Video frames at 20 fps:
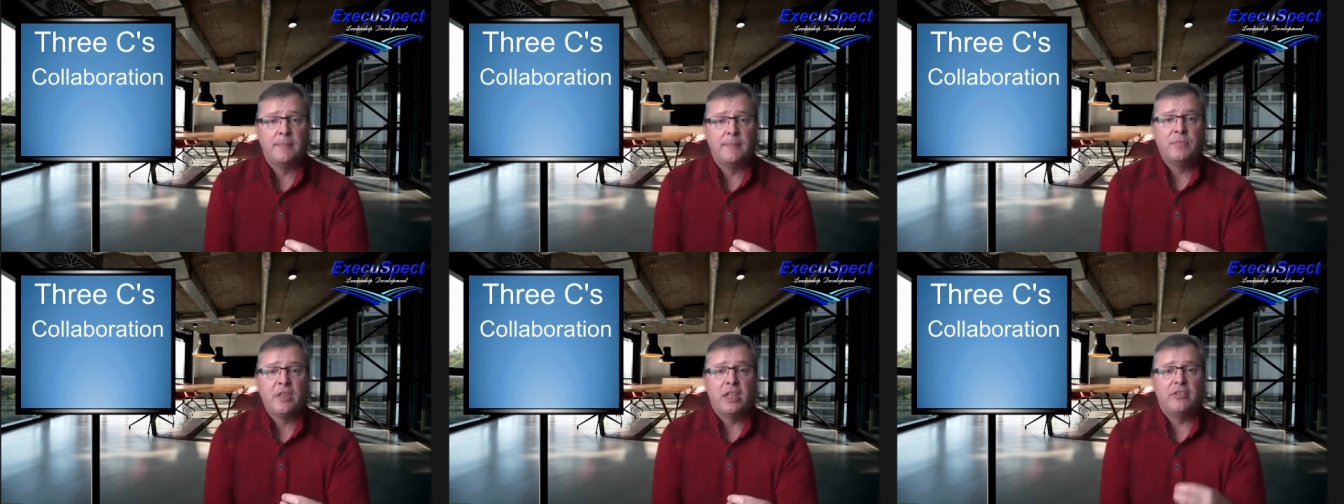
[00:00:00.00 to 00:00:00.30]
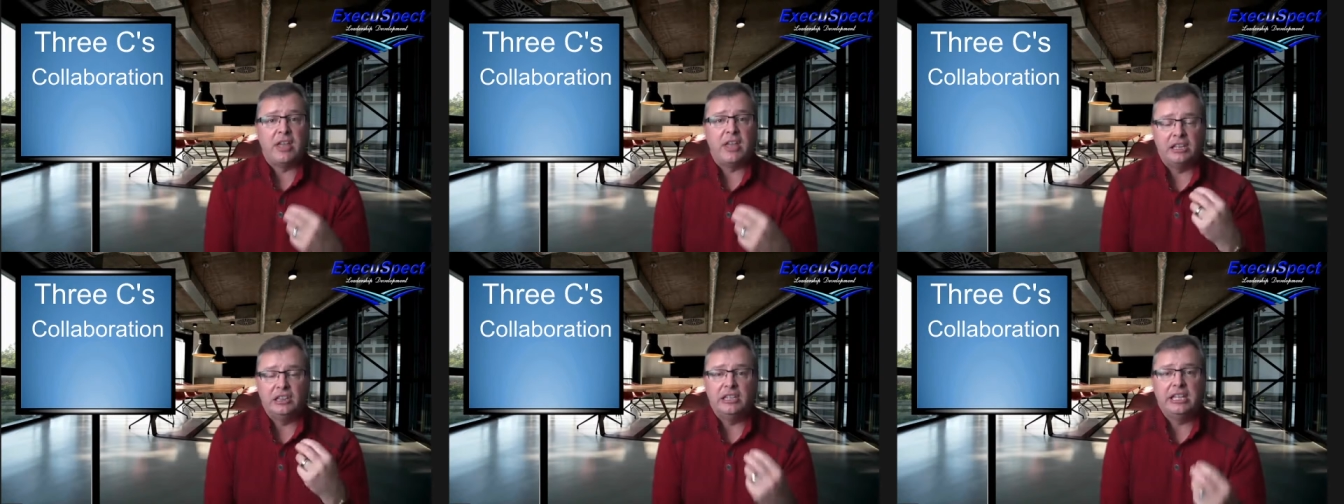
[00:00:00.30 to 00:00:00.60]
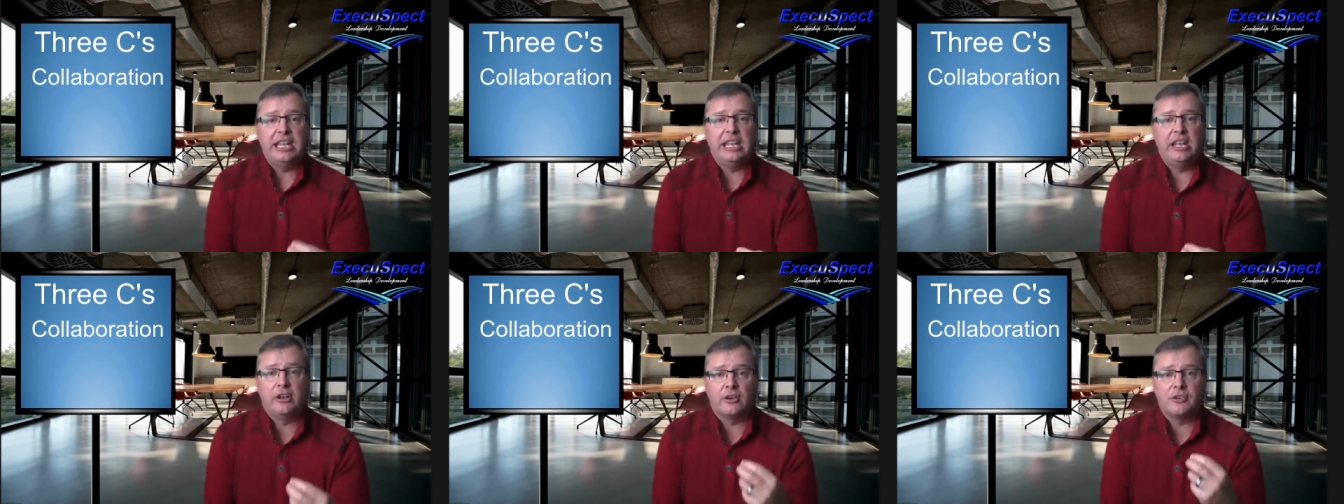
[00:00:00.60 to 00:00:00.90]
that
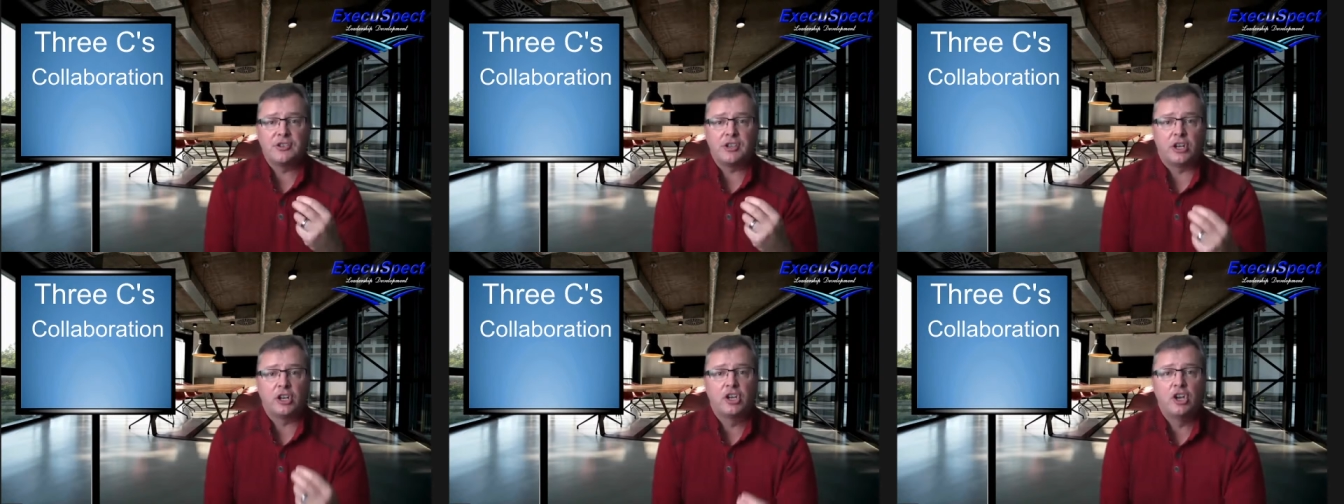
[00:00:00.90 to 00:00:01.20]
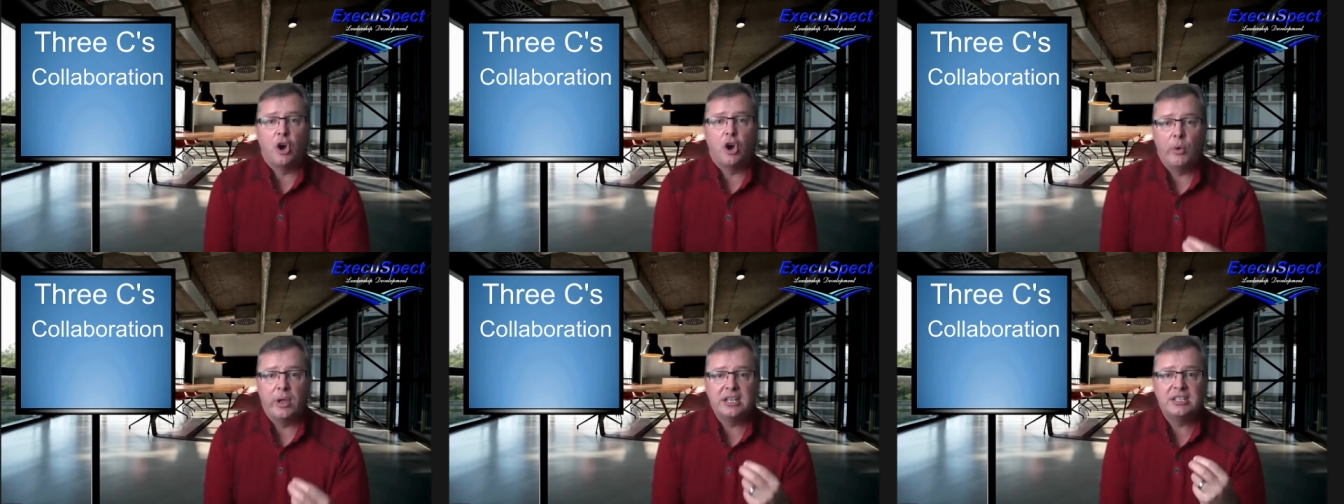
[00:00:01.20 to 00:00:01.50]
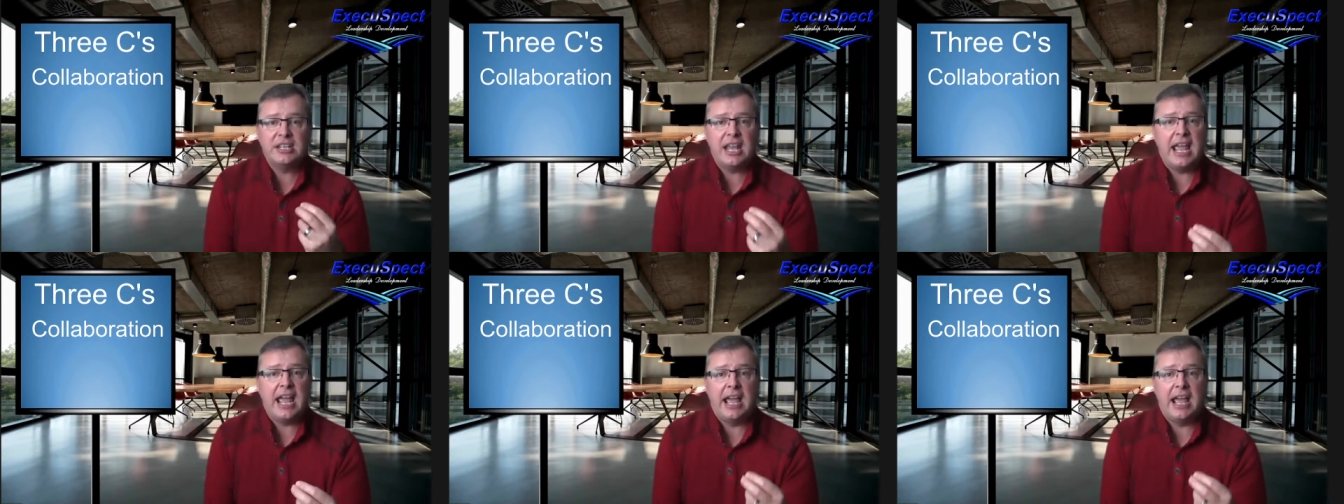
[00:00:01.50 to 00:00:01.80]
leaders are going to
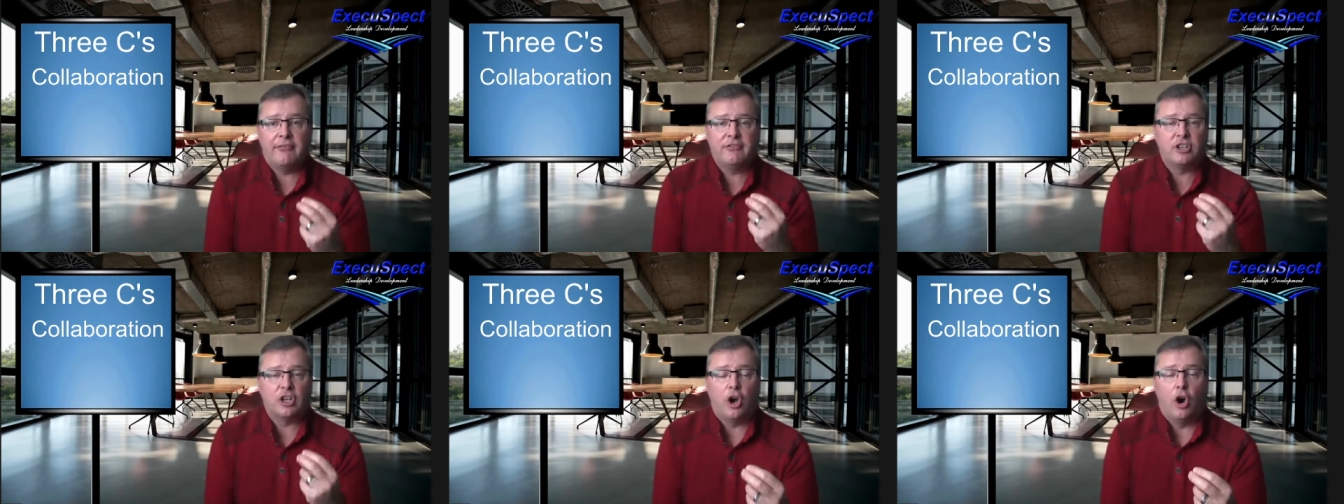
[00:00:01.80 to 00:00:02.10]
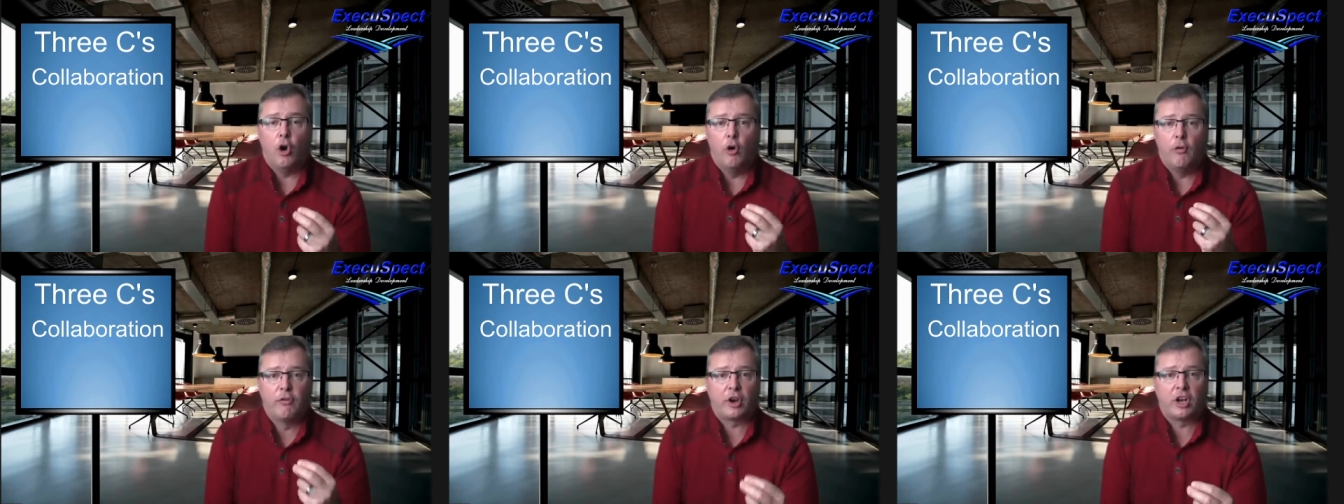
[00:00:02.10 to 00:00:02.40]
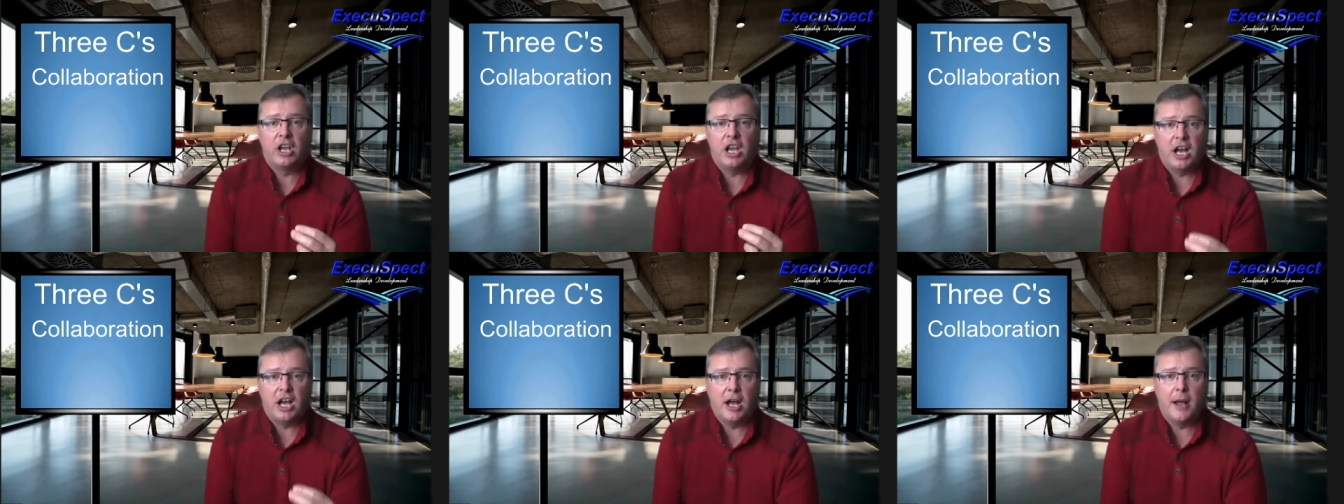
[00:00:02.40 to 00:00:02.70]
have to
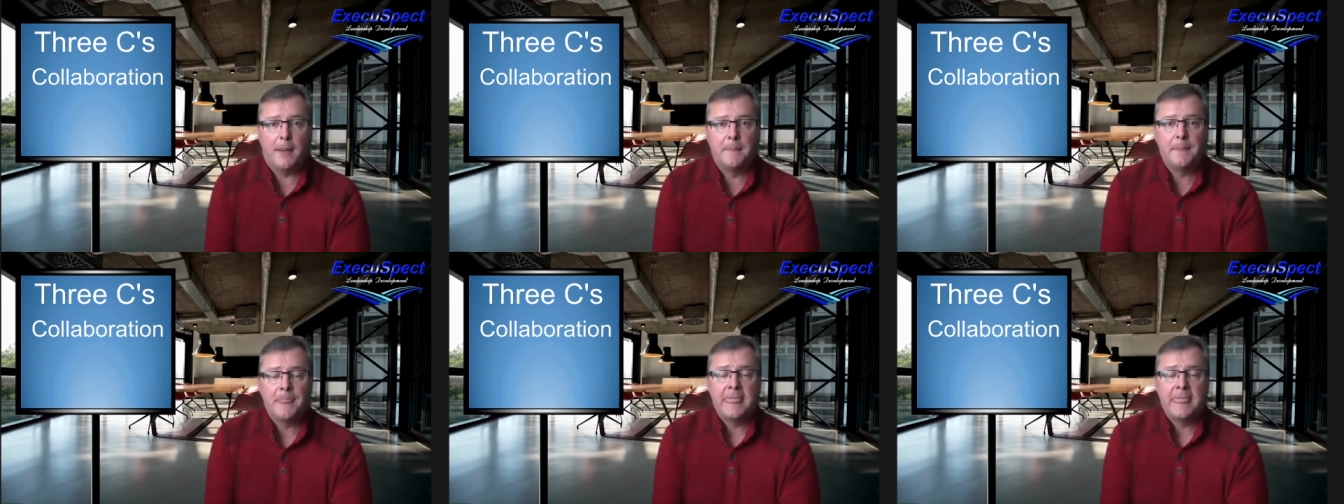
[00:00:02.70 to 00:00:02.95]
overcome